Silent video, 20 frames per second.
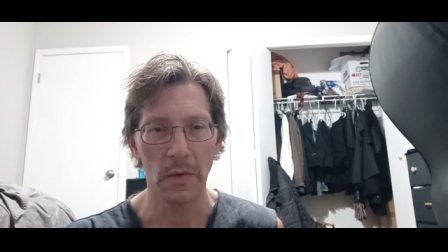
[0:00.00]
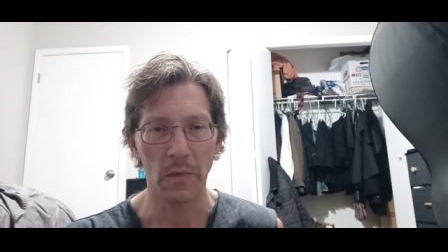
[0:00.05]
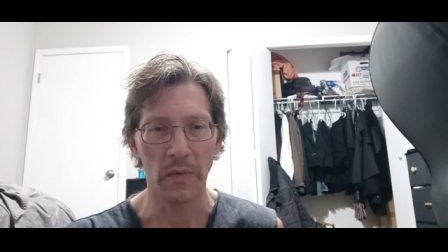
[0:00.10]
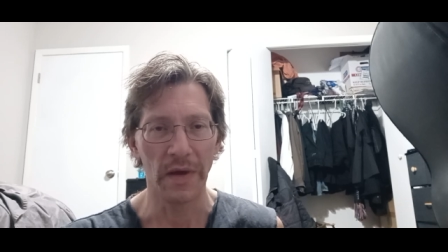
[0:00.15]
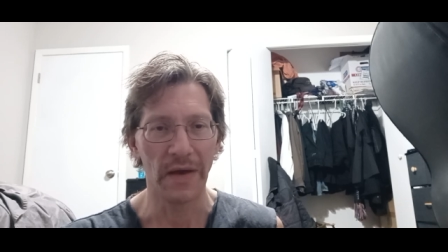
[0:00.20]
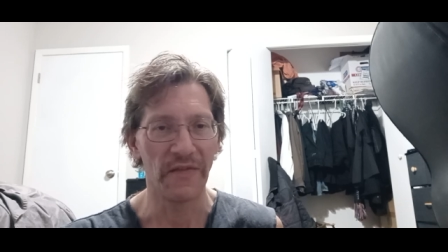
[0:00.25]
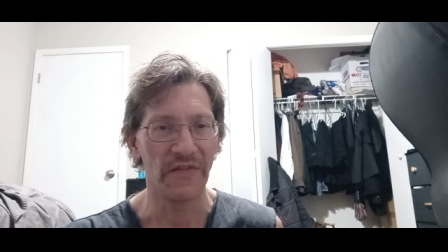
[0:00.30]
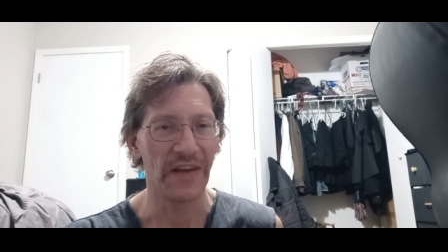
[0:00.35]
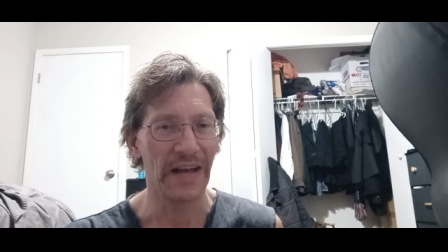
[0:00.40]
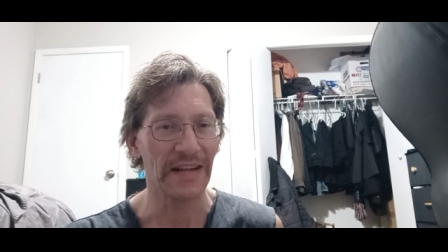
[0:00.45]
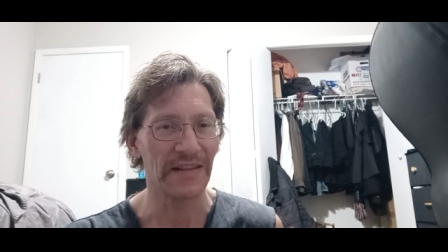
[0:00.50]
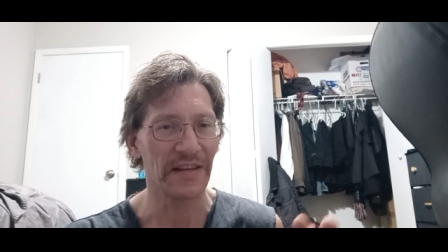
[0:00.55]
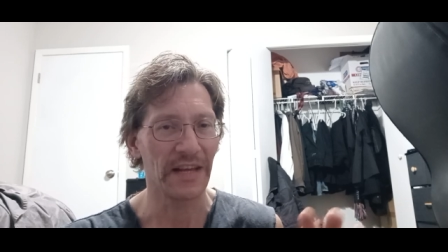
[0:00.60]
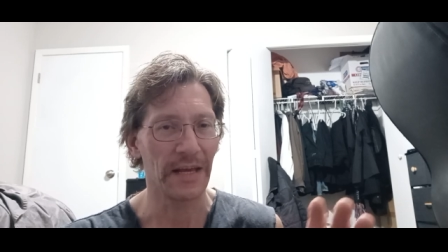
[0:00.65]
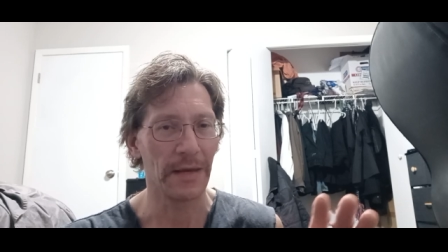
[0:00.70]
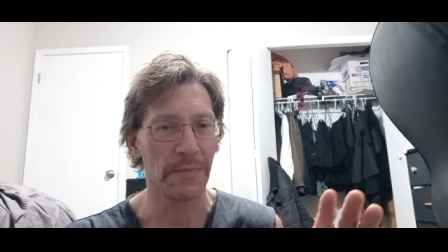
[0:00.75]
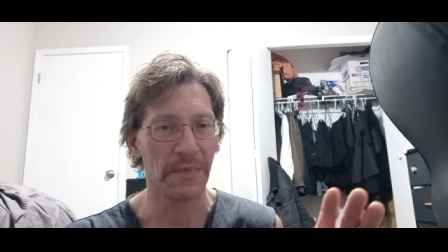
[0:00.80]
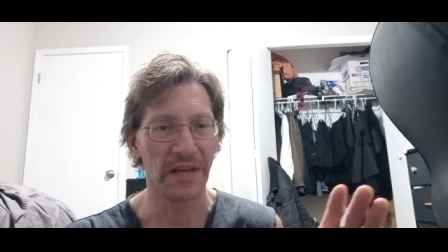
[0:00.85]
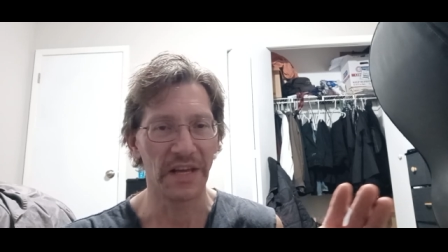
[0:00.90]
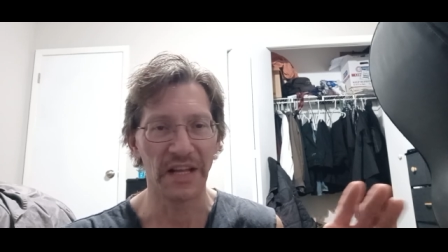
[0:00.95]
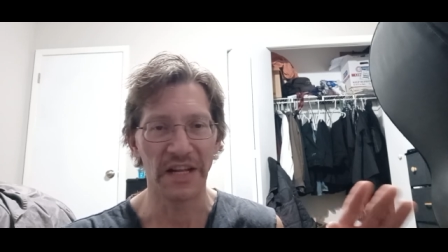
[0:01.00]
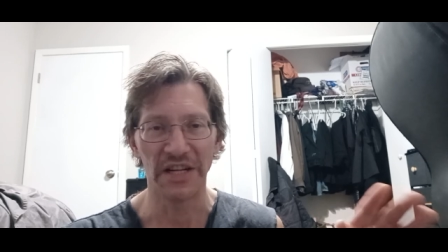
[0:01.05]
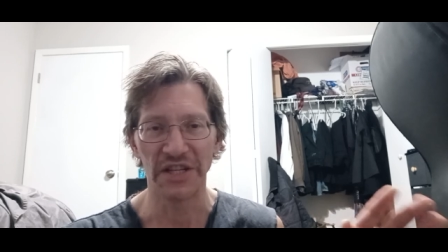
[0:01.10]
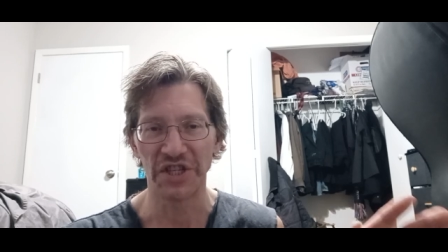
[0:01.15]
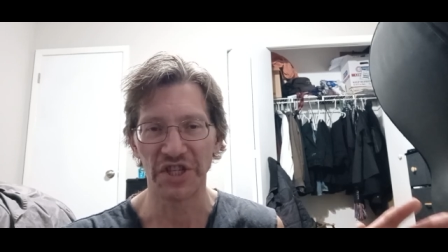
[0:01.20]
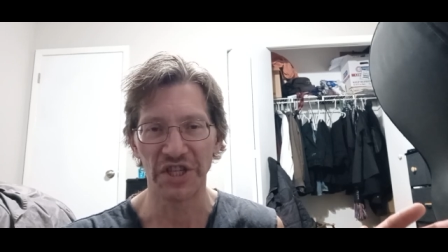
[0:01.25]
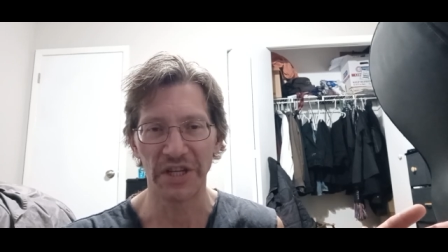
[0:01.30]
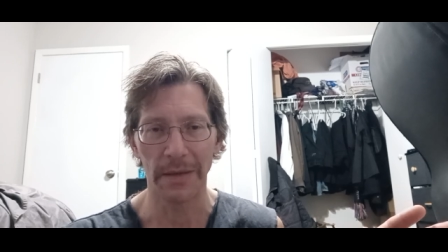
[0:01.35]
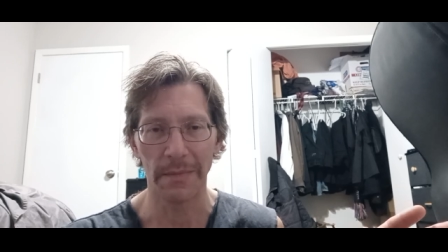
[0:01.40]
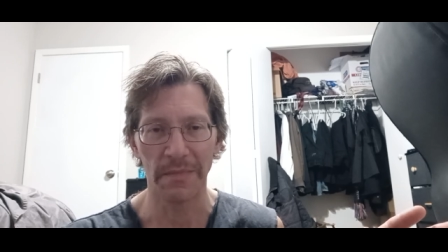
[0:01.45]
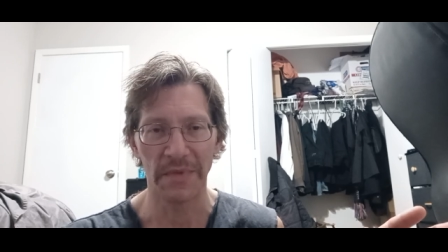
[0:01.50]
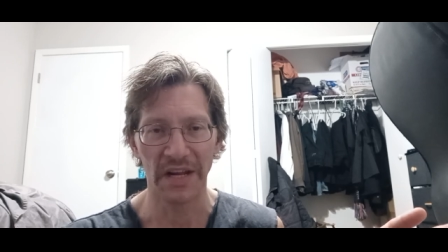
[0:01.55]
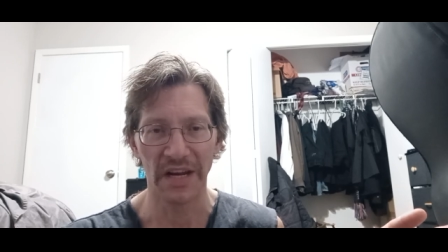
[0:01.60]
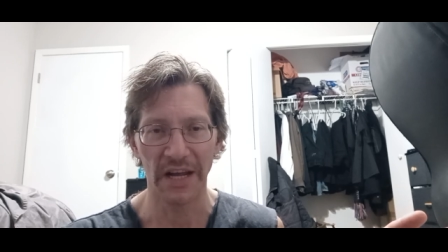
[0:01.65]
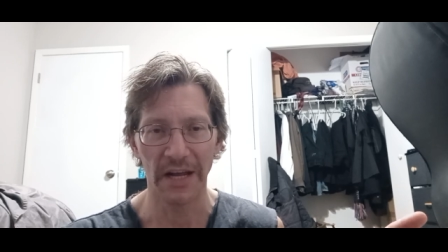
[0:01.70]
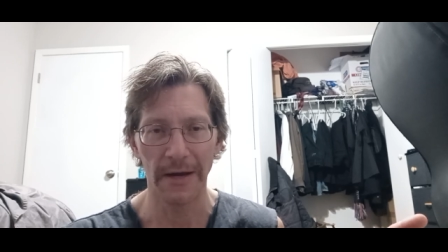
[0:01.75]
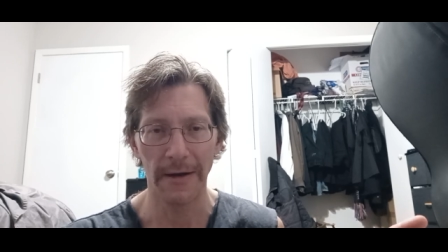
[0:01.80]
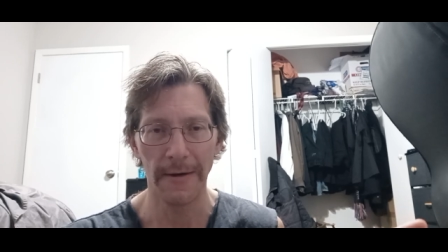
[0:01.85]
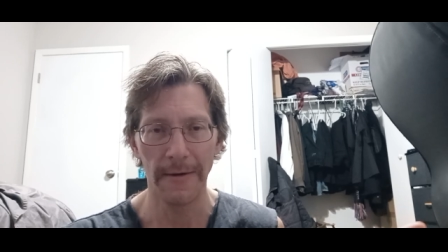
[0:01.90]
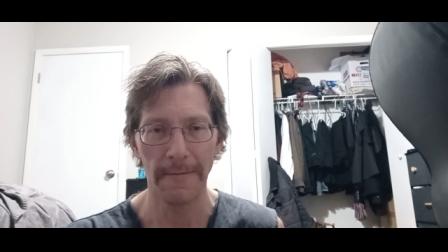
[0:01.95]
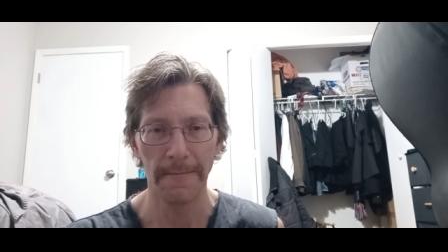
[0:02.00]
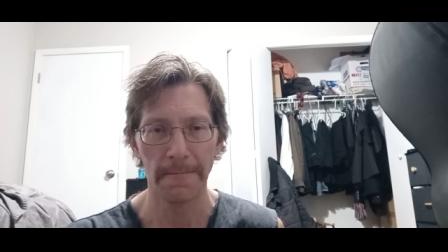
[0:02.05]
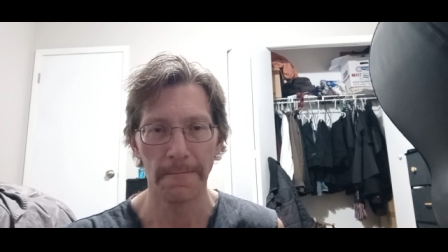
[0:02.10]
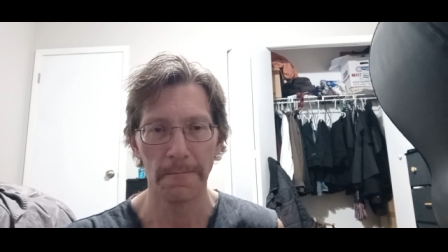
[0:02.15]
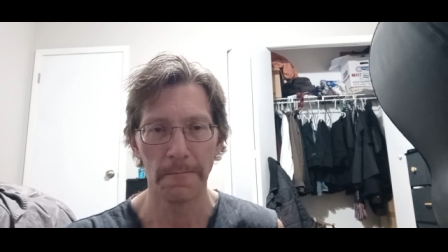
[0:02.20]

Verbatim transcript: We have yet to even get a shipment in